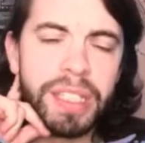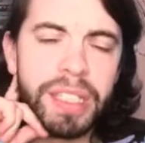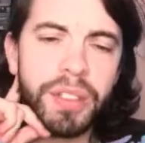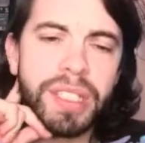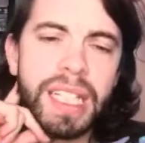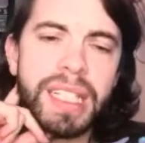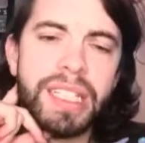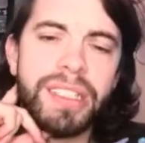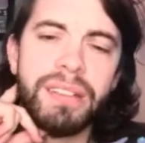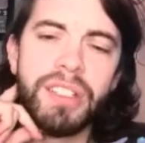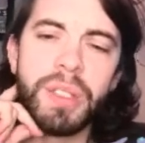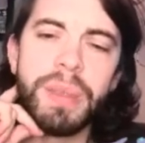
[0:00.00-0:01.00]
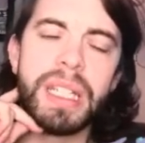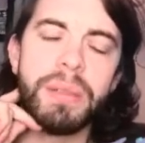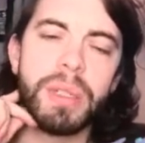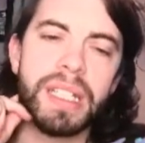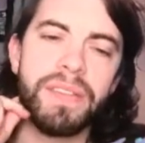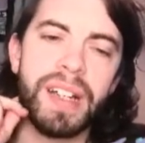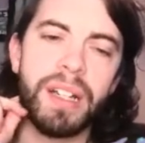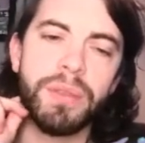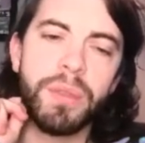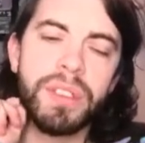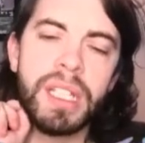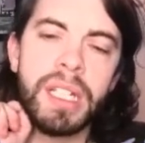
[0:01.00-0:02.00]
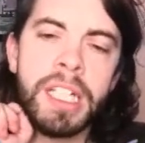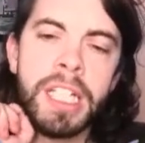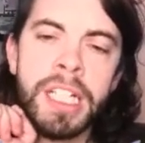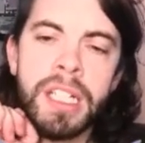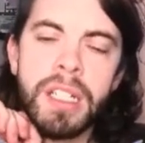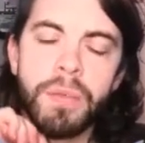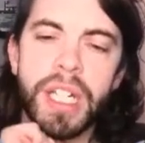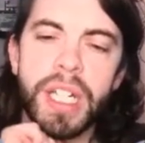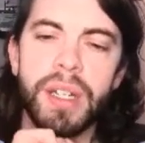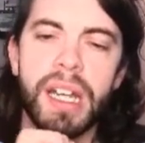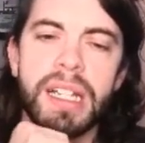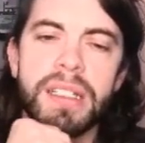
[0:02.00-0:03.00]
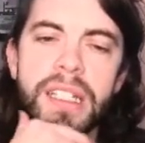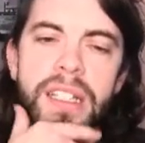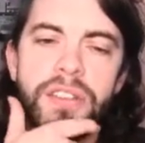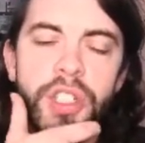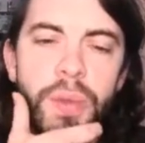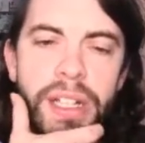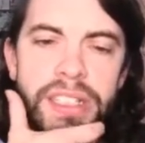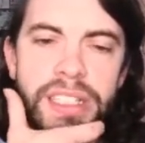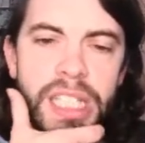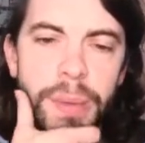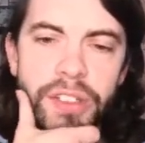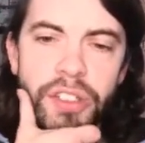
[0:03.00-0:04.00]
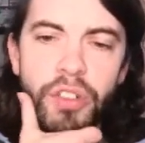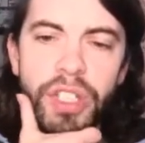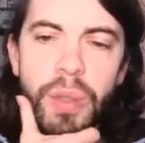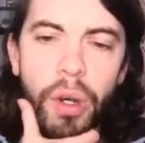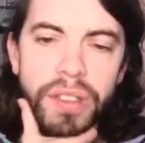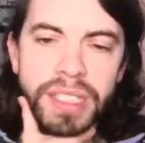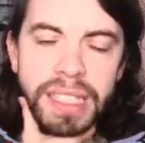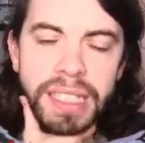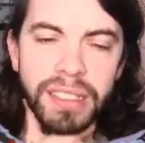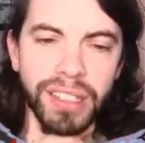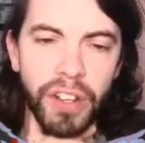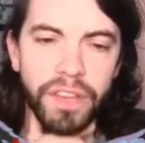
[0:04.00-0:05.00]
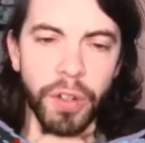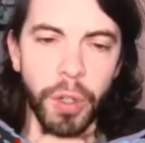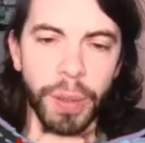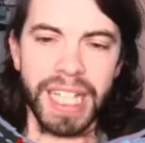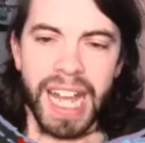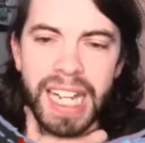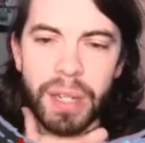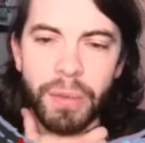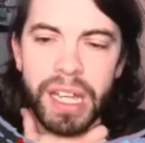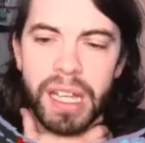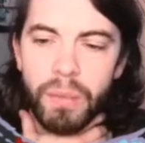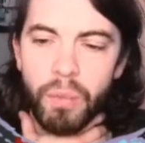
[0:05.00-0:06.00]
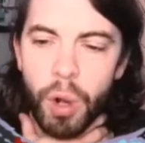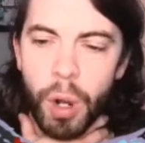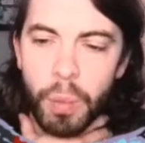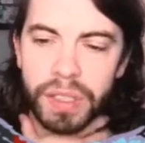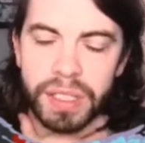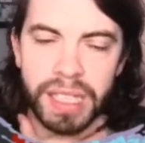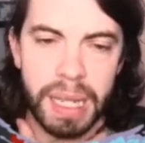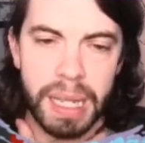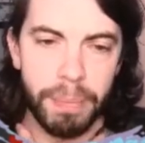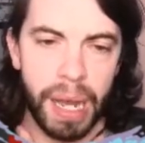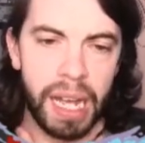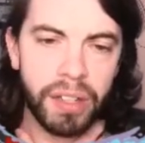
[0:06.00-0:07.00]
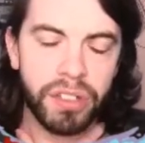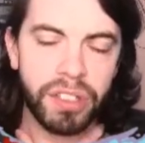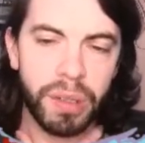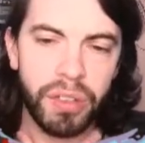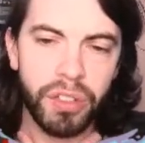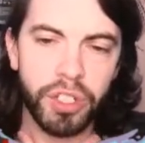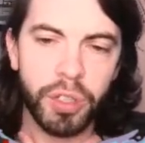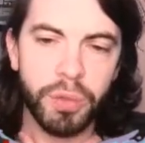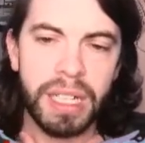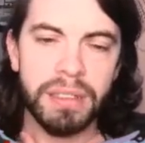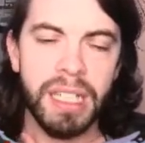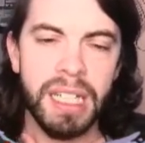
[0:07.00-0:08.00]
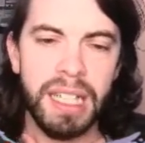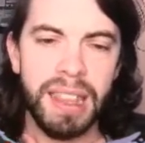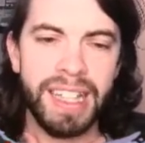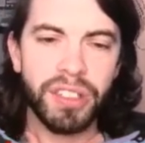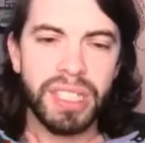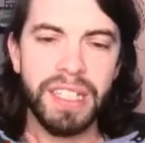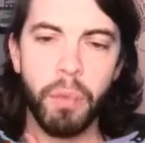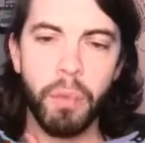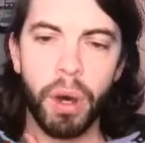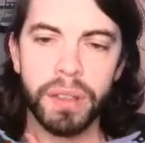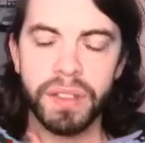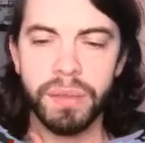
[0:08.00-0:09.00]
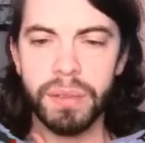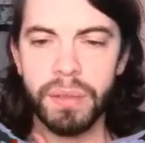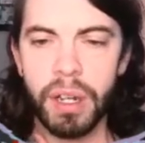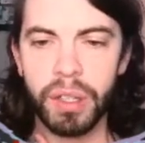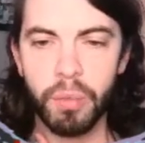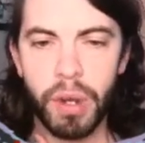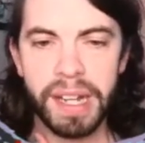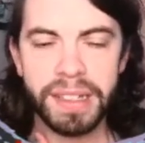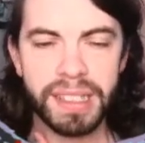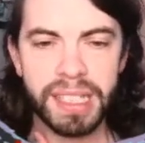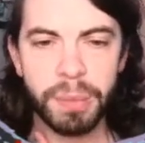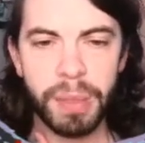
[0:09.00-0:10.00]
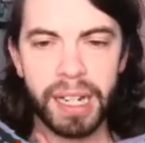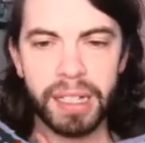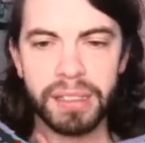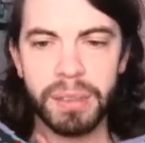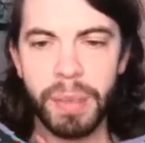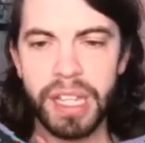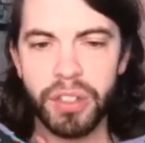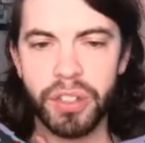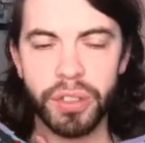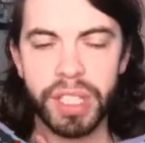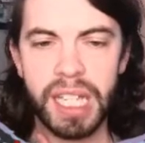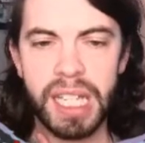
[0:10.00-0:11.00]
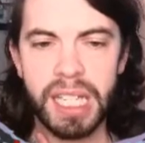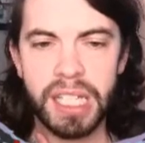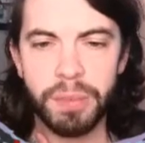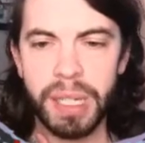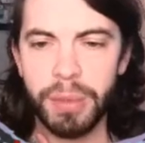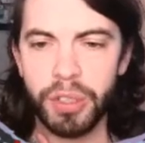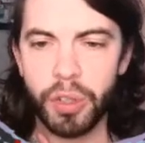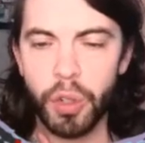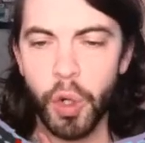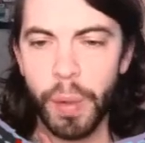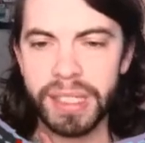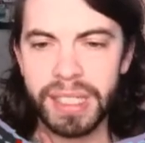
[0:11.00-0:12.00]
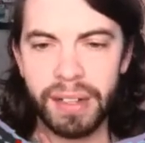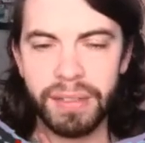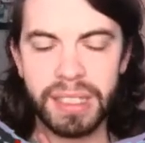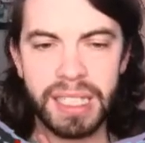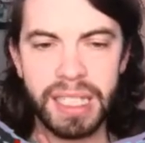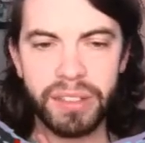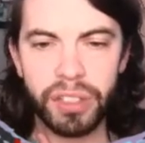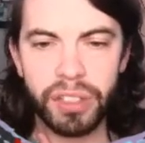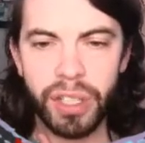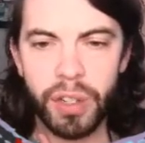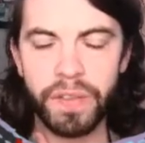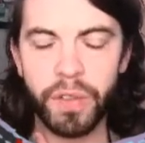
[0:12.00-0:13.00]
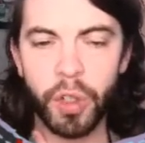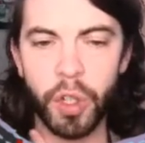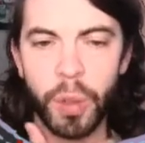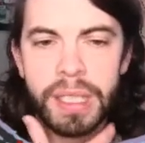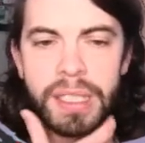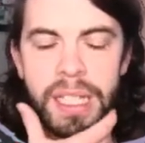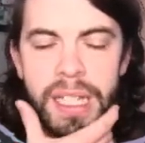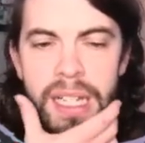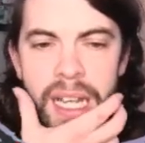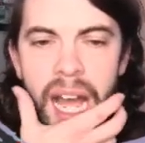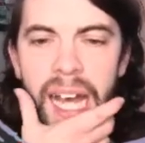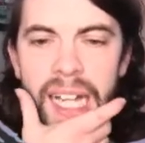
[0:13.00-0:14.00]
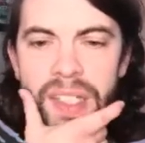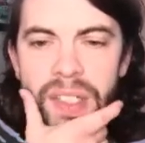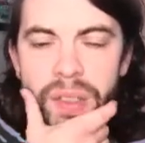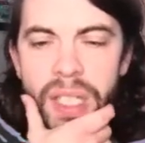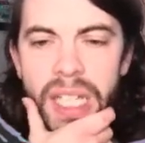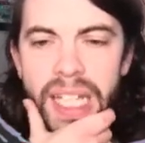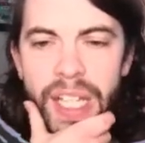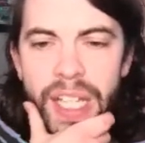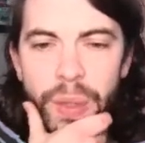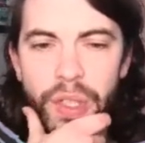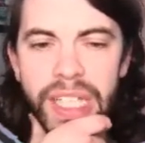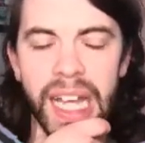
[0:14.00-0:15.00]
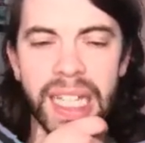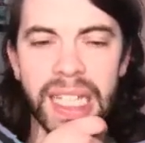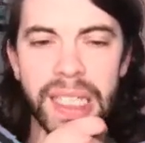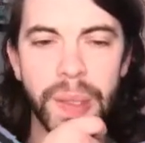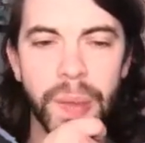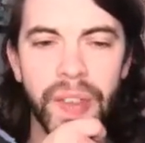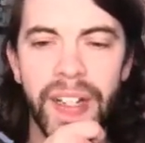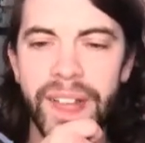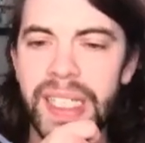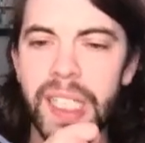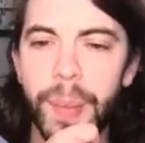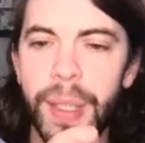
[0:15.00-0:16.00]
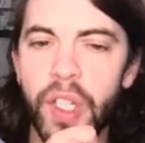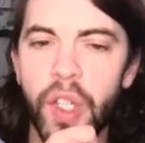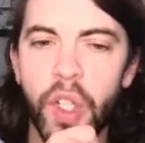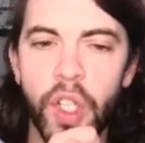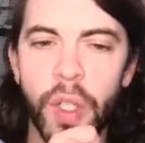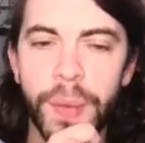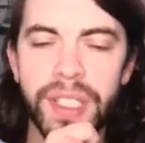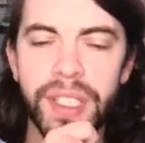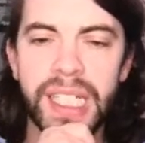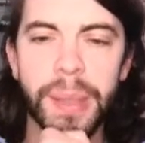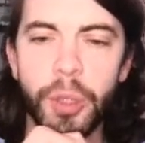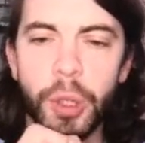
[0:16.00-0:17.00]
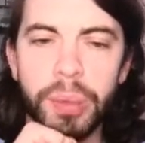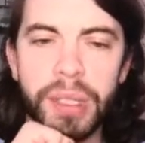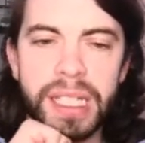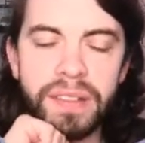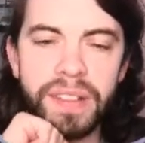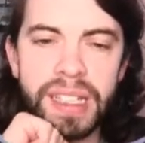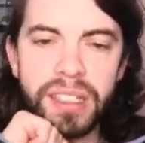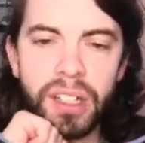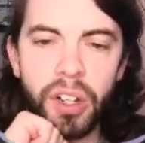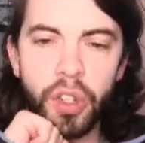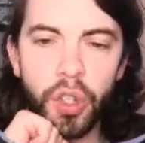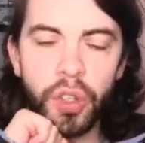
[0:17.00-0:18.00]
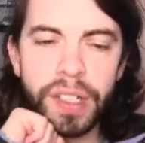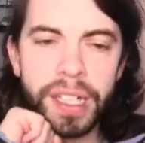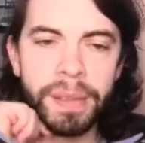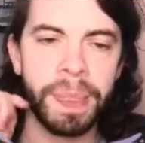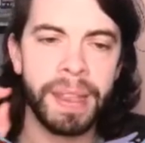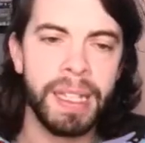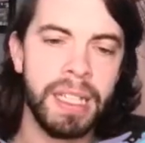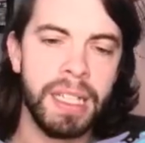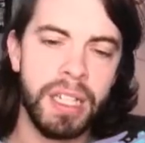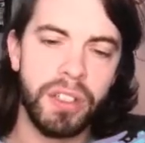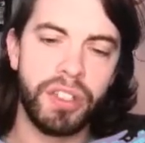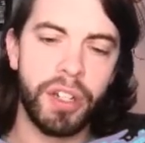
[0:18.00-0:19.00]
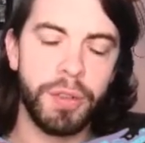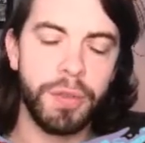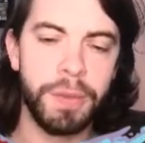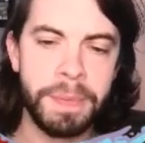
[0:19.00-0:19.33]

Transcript: to said that, generally speaking, what they found was that when you had two wide centre-backs, only one tended to go forward anyway, and one would stay back. So I thought, well, let's just leave one on wide centre-back to make sure that he is pretty much always guaranteed to go forward. And in case we just get left a little bit caught, we'll stick a ball-playing defender on cover. So